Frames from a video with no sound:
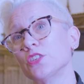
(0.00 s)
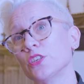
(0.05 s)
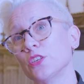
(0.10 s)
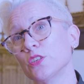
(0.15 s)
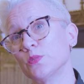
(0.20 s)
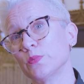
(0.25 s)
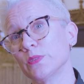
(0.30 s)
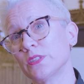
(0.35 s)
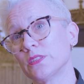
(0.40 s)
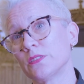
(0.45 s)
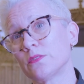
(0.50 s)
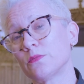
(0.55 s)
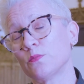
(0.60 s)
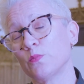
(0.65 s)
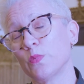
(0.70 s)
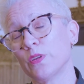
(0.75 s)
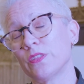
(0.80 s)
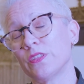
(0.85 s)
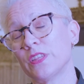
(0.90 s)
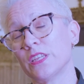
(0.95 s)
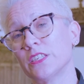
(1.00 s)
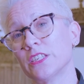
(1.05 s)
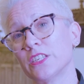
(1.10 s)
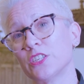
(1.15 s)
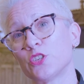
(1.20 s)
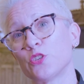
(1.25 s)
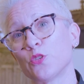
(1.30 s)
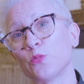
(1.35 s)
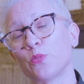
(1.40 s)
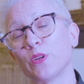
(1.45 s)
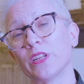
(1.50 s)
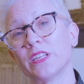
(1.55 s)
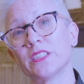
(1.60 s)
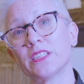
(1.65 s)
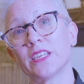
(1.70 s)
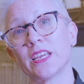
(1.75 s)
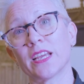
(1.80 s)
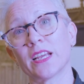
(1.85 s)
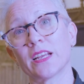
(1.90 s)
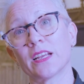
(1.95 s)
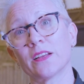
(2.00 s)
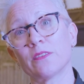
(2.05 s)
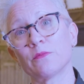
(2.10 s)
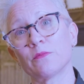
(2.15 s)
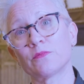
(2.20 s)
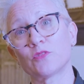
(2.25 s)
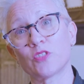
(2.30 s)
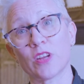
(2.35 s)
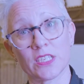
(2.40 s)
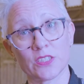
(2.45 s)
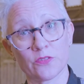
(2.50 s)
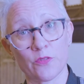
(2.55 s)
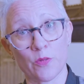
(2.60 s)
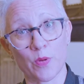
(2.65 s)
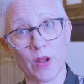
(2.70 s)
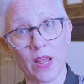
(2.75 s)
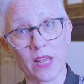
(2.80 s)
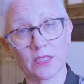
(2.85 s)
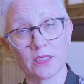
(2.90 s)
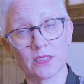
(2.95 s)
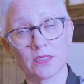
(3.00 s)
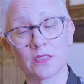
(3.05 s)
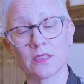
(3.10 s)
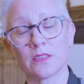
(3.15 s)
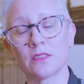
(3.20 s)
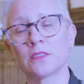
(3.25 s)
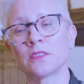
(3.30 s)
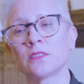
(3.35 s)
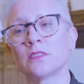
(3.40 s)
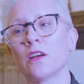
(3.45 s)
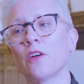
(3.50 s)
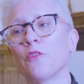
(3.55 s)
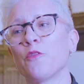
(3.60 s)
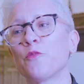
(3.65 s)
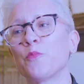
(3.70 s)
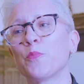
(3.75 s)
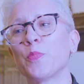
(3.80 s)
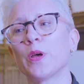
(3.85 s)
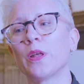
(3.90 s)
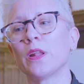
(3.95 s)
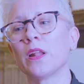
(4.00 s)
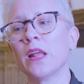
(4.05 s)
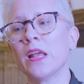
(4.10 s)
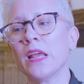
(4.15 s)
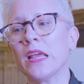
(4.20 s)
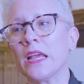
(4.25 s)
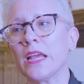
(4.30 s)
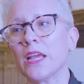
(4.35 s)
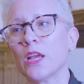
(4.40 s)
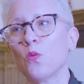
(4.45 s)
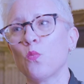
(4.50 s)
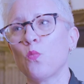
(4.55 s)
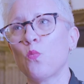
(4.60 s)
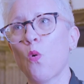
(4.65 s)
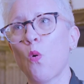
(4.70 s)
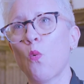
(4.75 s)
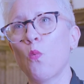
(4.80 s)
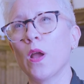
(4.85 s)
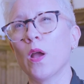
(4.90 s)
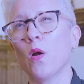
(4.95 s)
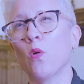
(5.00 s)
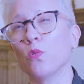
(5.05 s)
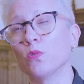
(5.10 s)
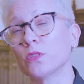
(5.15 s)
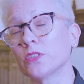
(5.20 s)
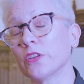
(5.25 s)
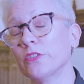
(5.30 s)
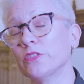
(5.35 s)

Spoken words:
use with the digital printing, transfer press stuff. But what we're also